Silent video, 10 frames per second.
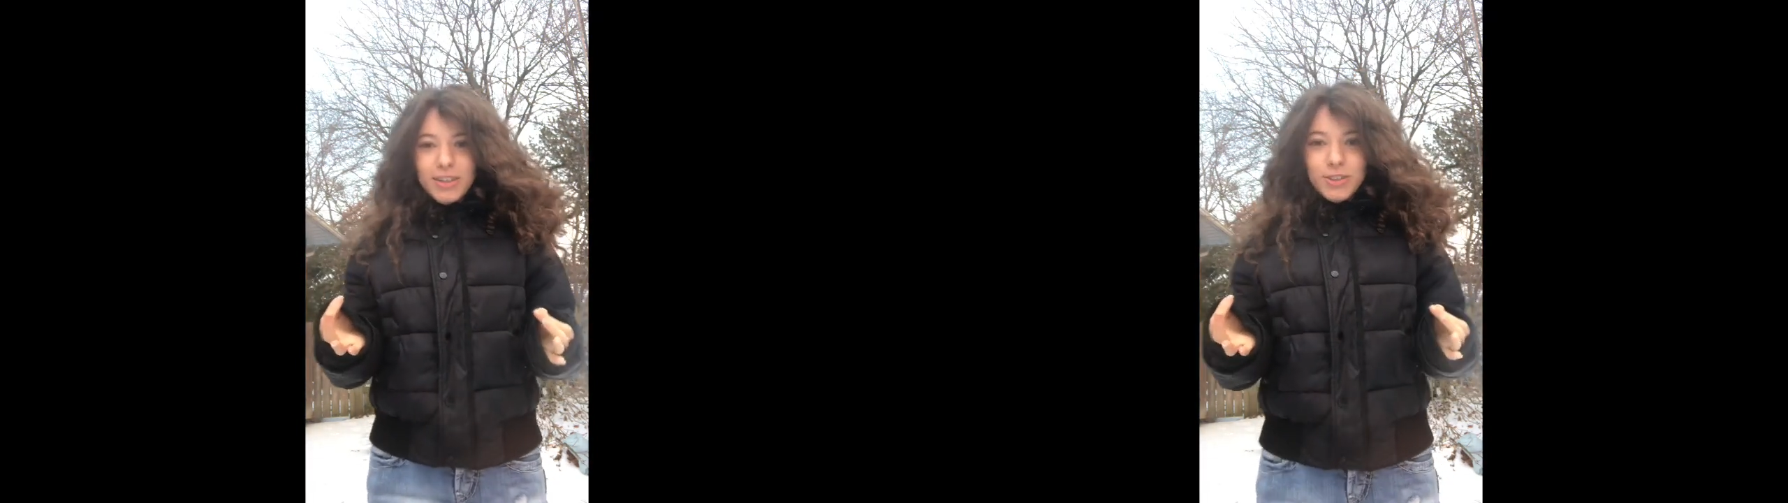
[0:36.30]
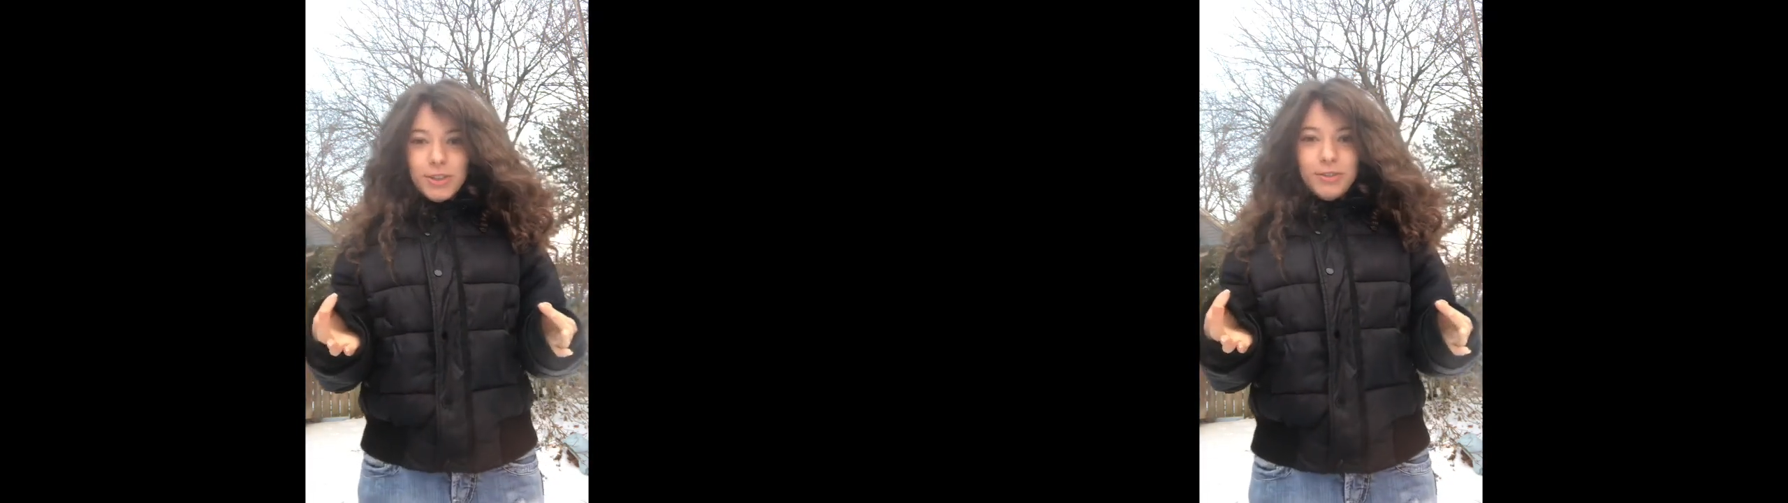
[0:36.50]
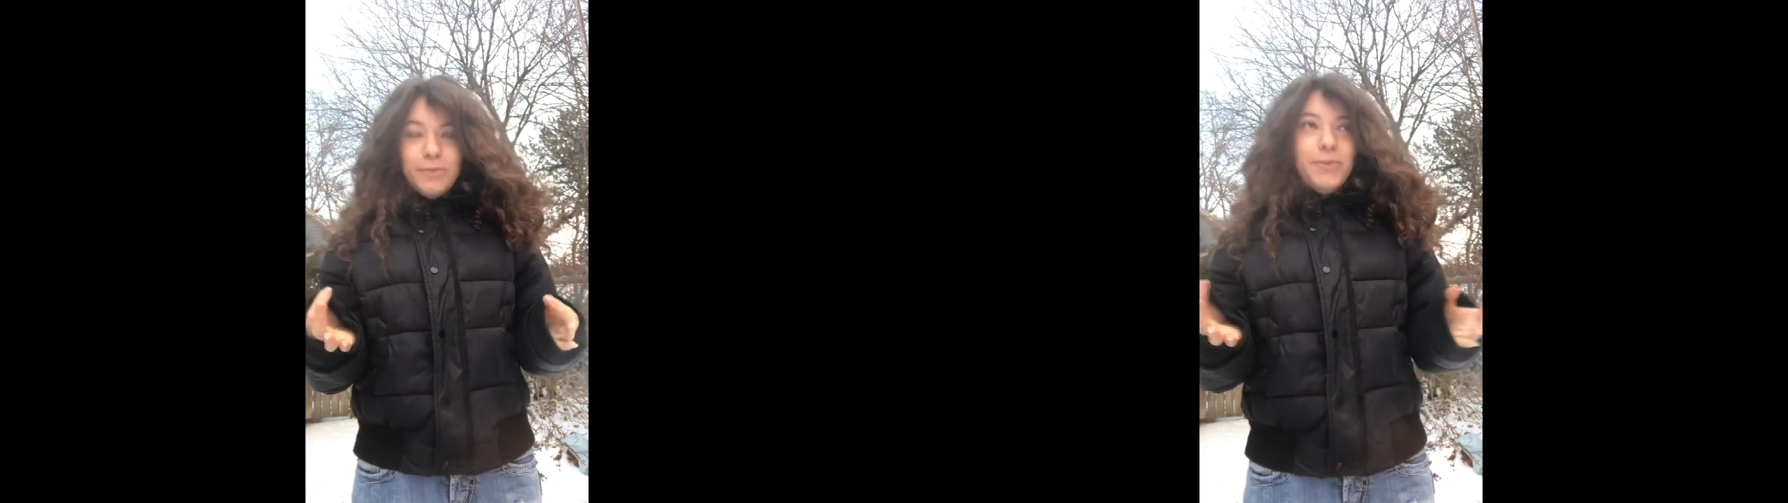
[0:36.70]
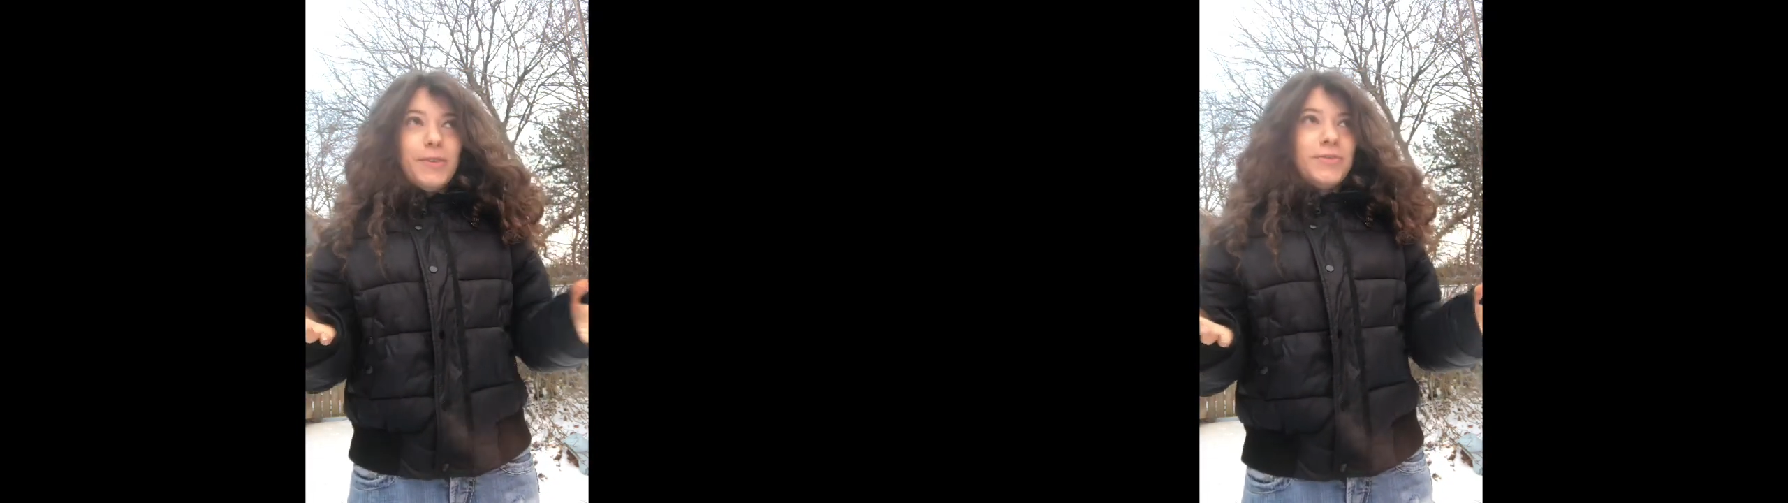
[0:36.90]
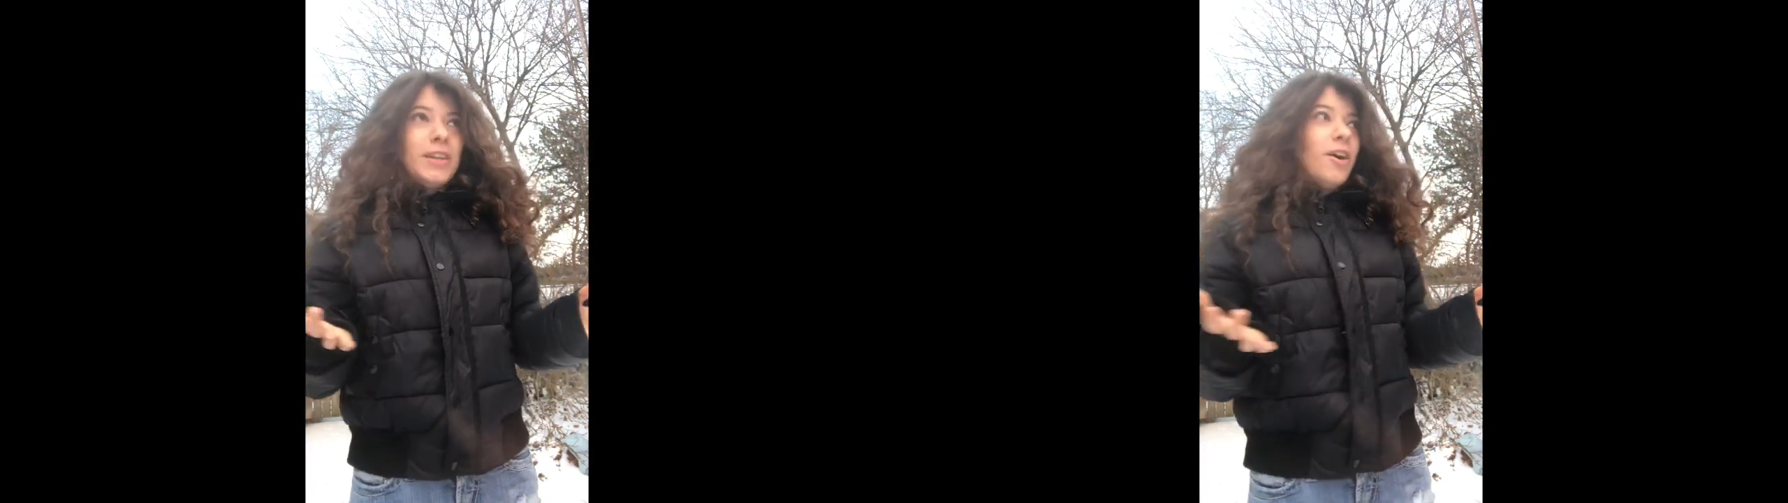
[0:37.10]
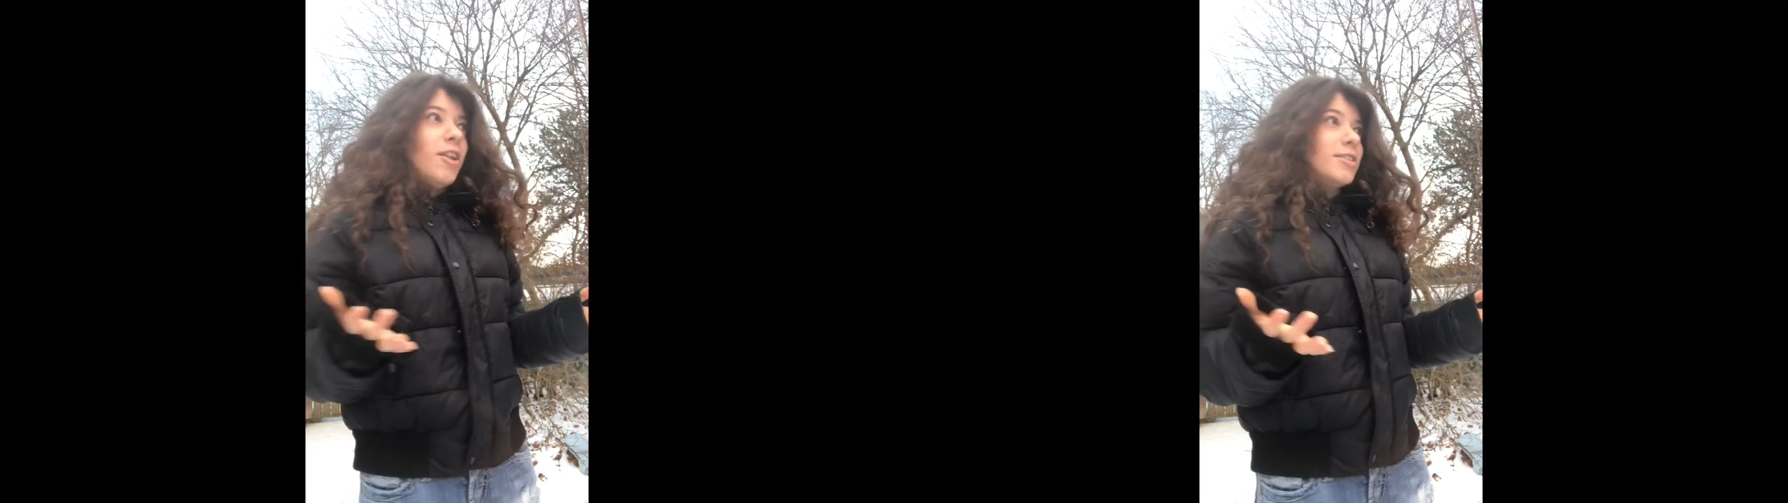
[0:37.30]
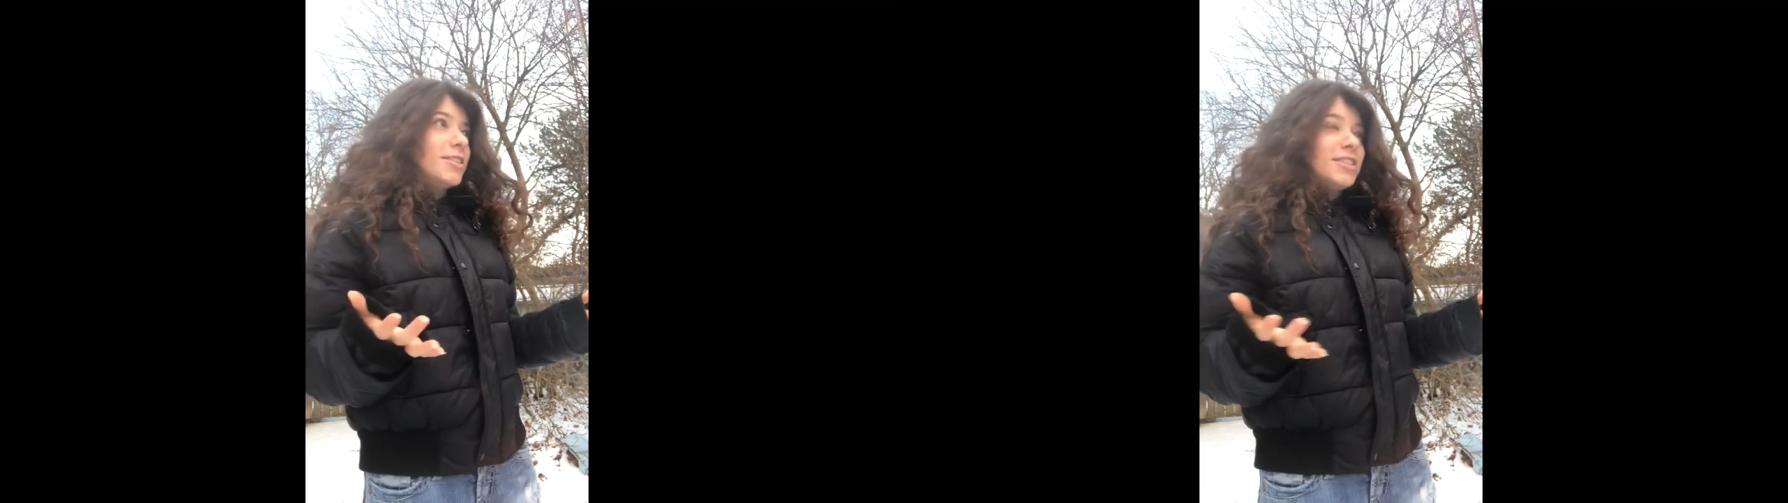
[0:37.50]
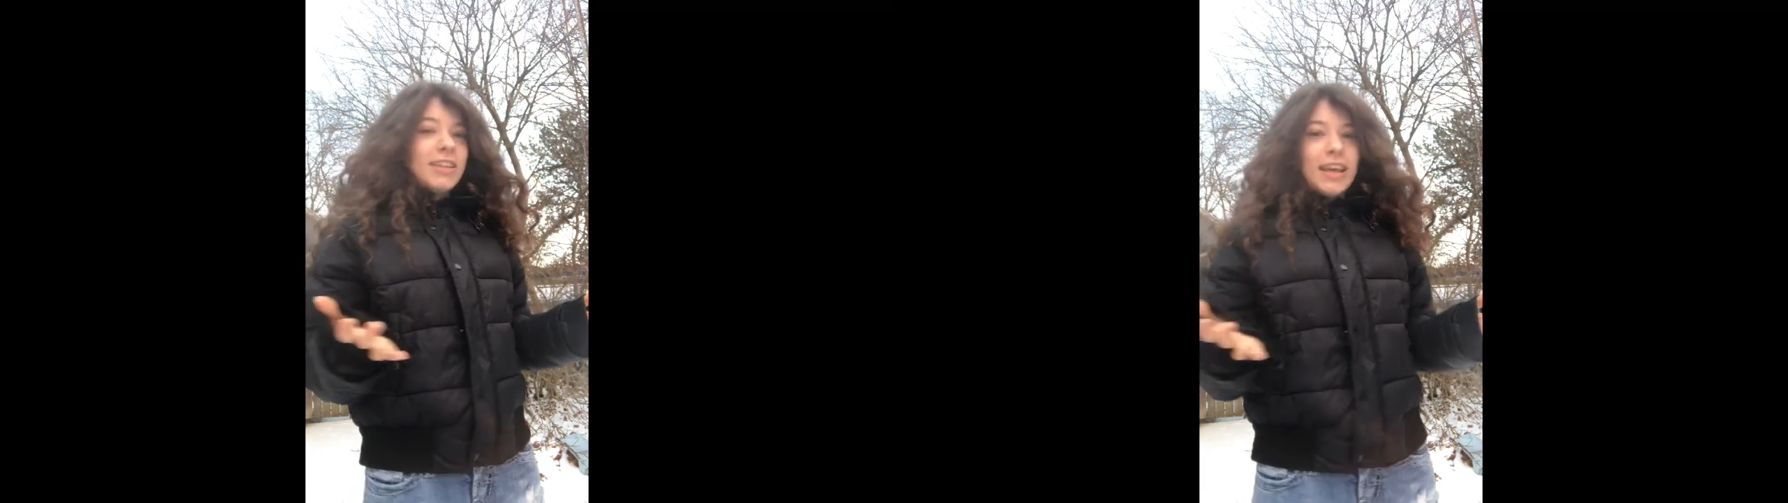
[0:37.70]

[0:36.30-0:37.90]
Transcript: $150 to